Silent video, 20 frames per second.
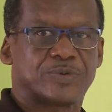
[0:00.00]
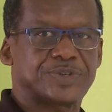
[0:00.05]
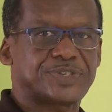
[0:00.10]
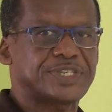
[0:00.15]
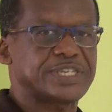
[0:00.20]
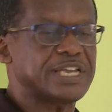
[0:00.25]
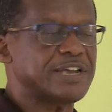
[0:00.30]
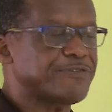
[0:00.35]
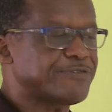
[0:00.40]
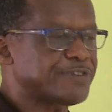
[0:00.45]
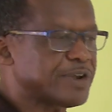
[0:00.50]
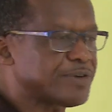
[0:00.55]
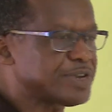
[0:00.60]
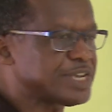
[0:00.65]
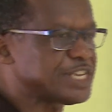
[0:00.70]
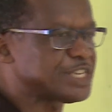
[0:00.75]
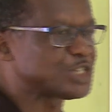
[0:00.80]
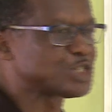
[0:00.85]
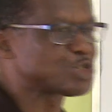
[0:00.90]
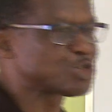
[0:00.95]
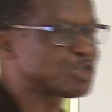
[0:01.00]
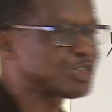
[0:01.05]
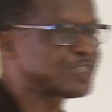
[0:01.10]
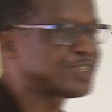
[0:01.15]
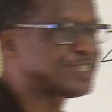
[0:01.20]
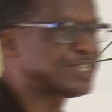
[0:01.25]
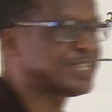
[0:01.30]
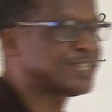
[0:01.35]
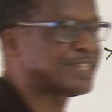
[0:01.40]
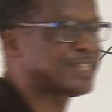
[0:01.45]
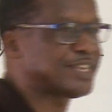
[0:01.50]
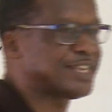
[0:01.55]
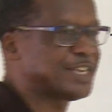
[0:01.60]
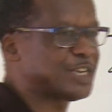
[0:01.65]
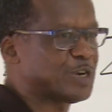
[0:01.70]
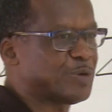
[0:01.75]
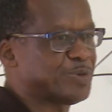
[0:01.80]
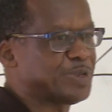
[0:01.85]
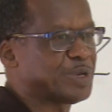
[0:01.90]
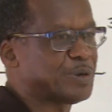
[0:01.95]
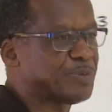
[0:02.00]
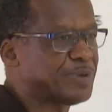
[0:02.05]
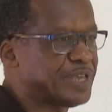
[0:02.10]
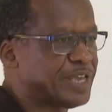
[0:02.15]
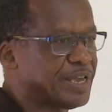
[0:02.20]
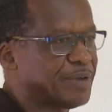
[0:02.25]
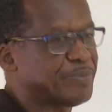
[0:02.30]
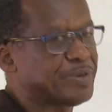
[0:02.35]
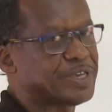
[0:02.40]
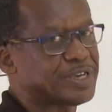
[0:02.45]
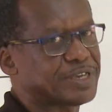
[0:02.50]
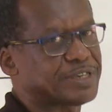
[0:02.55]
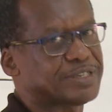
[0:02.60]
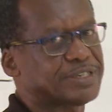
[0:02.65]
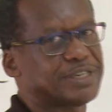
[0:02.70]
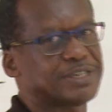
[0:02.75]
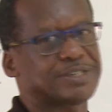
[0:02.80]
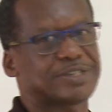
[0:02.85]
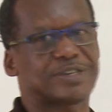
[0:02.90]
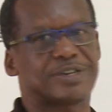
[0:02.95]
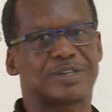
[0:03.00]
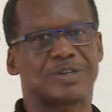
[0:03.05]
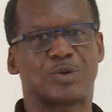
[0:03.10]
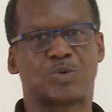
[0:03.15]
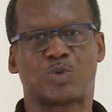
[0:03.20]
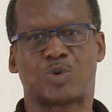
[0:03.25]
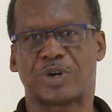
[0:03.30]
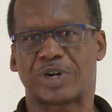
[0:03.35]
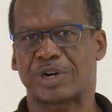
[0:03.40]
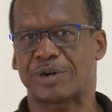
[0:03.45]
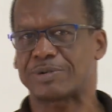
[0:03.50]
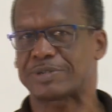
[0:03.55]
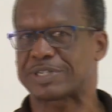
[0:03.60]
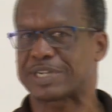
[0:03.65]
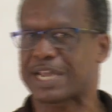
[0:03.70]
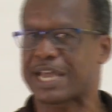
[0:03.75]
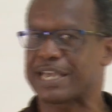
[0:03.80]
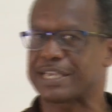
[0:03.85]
We see a very interesting thing coming up here, because it's going to work out